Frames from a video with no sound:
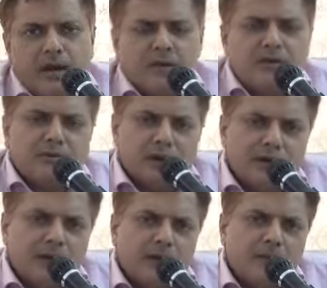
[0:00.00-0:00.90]
past
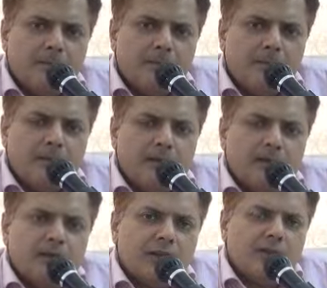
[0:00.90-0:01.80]
1 year,
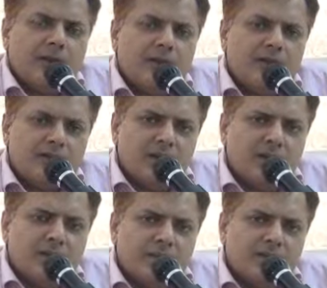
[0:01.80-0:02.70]
there will be
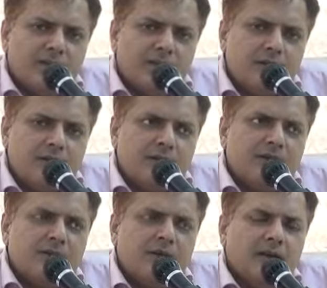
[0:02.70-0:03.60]
additional 1%
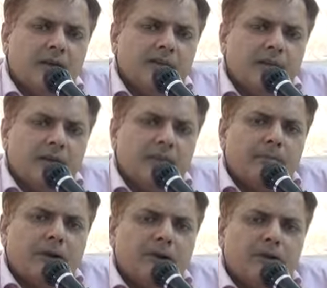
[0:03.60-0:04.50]
interest,
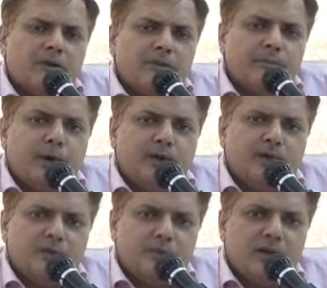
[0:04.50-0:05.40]
minimum balance of
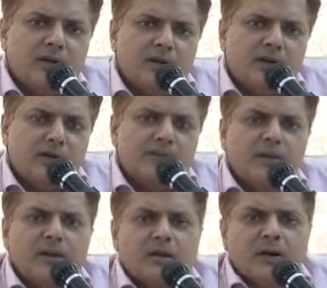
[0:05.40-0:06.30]
past 2 years,
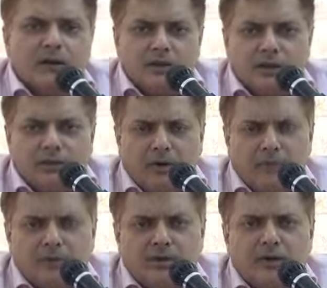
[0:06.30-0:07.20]
another
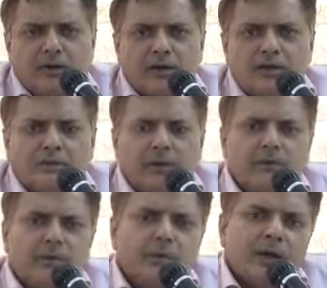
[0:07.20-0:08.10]
1% interest,
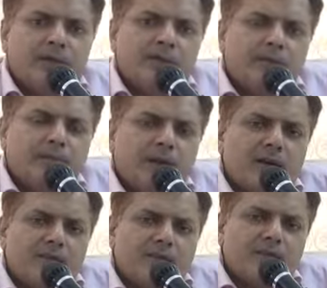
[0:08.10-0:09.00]
minimum balance of
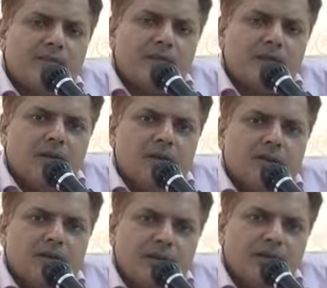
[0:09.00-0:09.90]
past
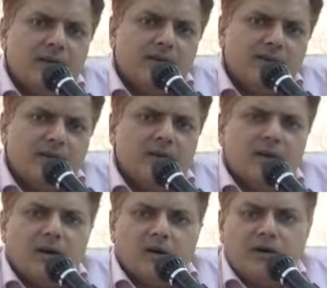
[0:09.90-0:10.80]
3 years,
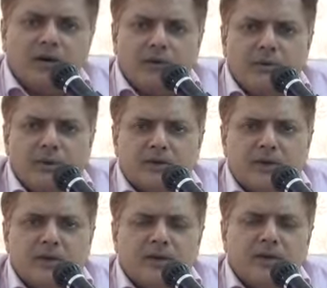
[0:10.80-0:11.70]
another
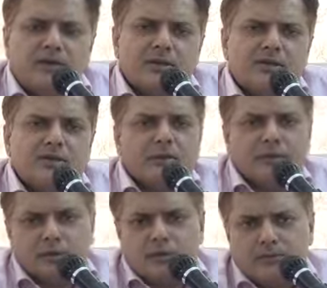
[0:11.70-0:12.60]
1% interest, and so
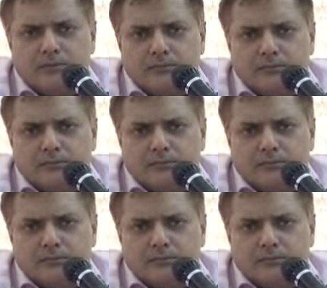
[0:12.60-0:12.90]
forth,